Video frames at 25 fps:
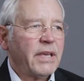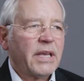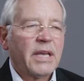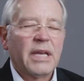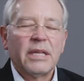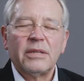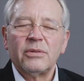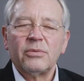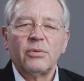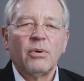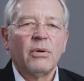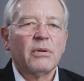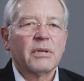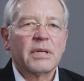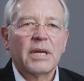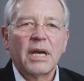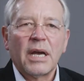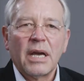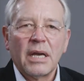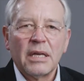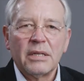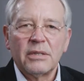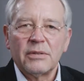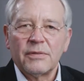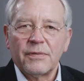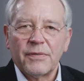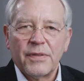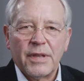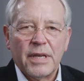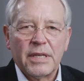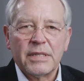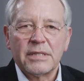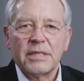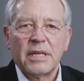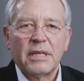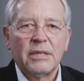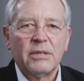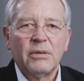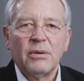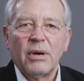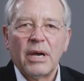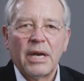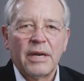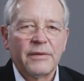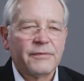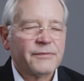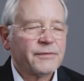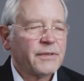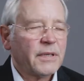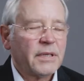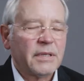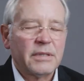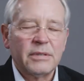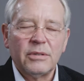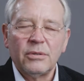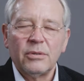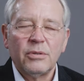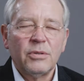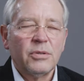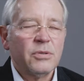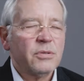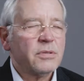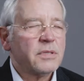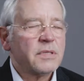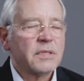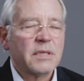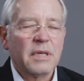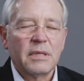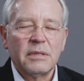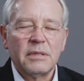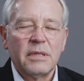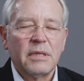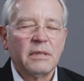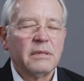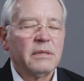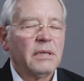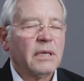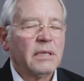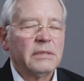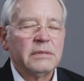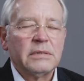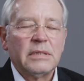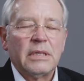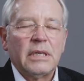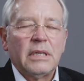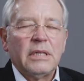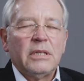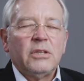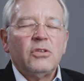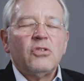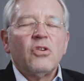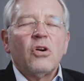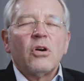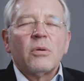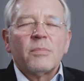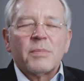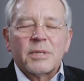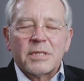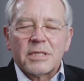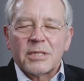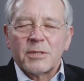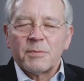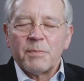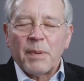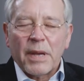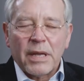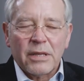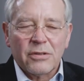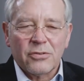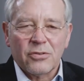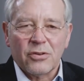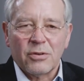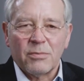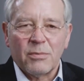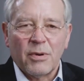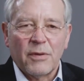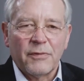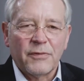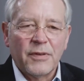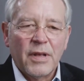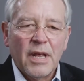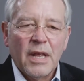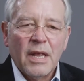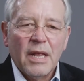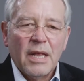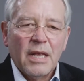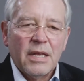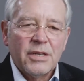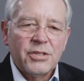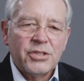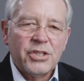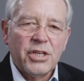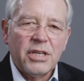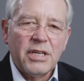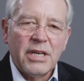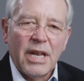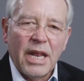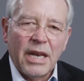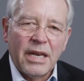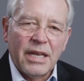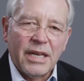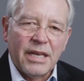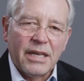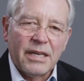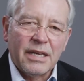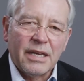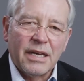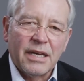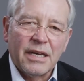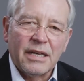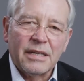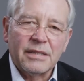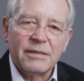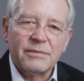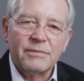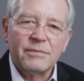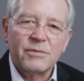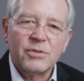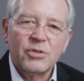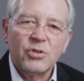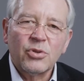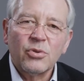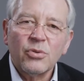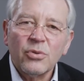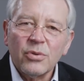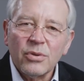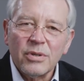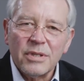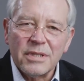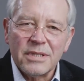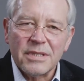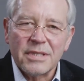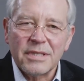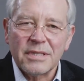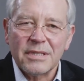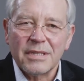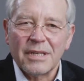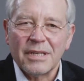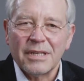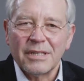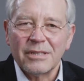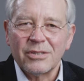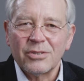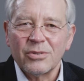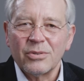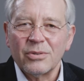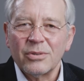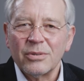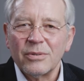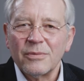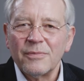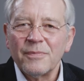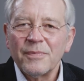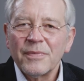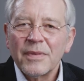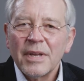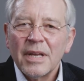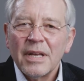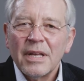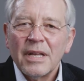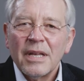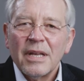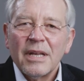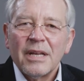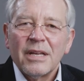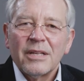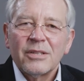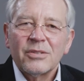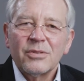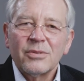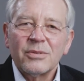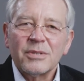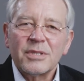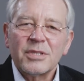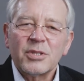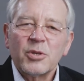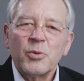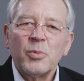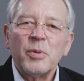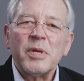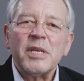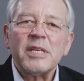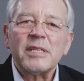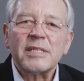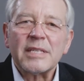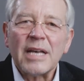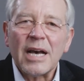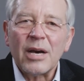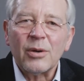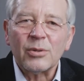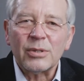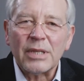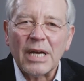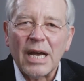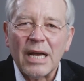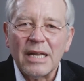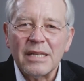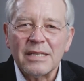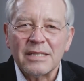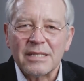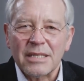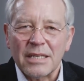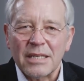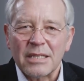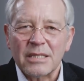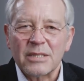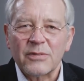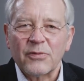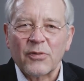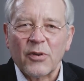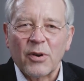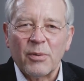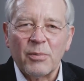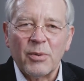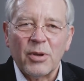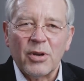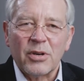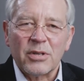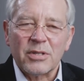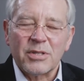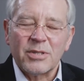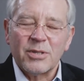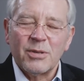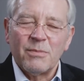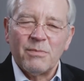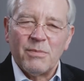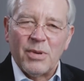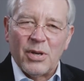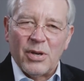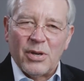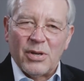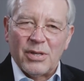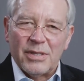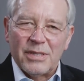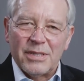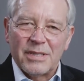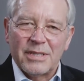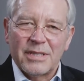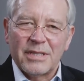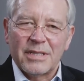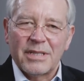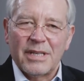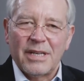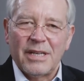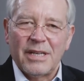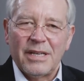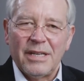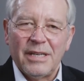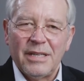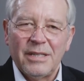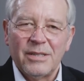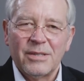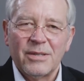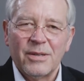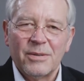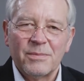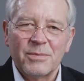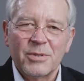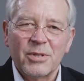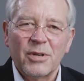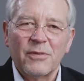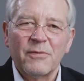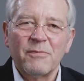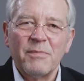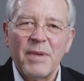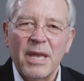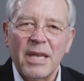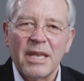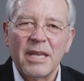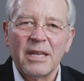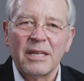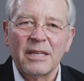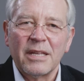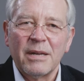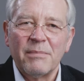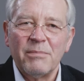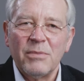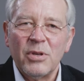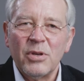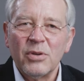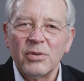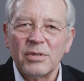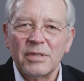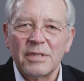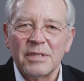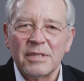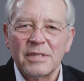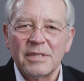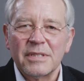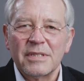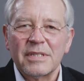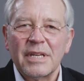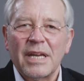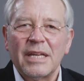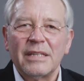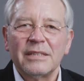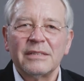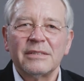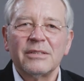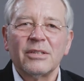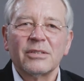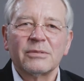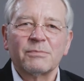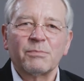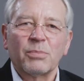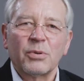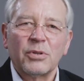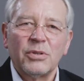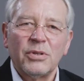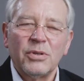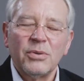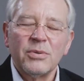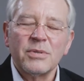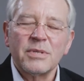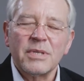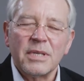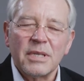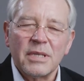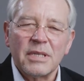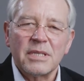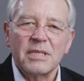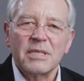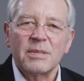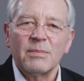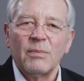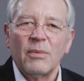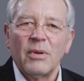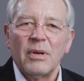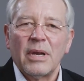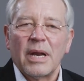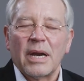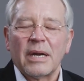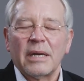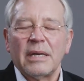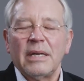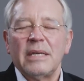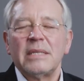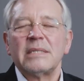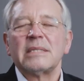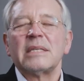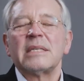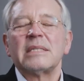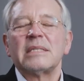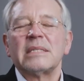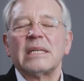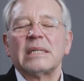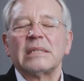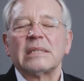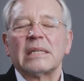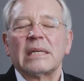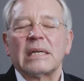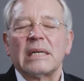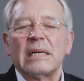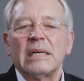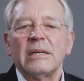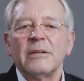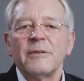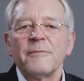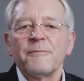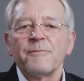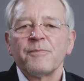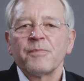we can do all kinds of things, and you use an enormous spectrum of genetic tools to squeeze out answers from your symbionts in terms of making them mutant and not producing these small RNAs, etc.